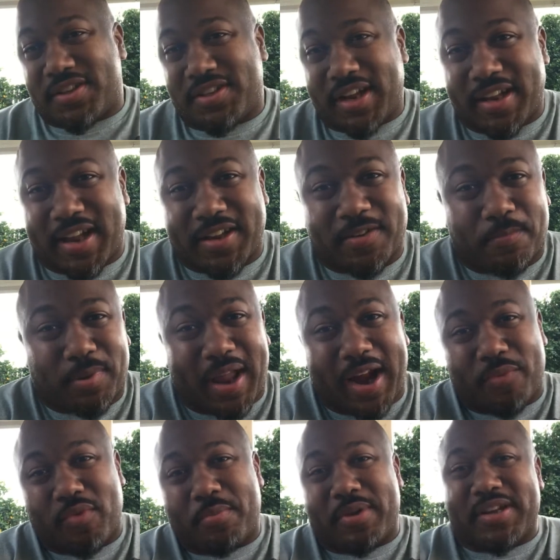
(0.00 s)
say that the black
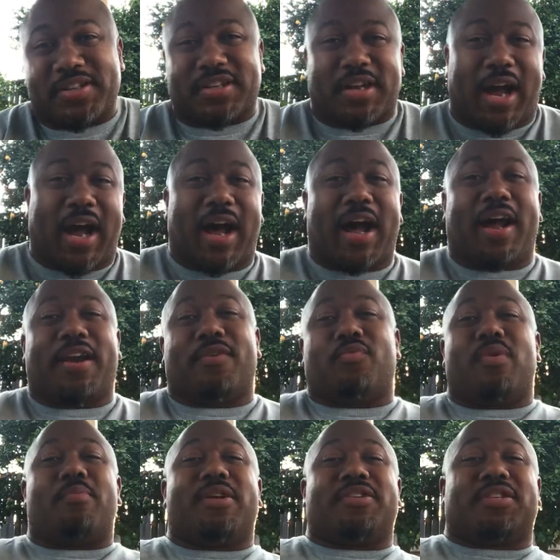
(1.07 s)
woman is God and the
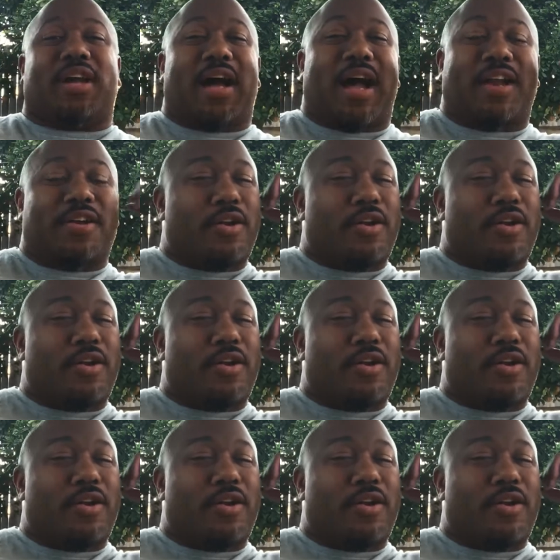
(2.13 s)
woman is God.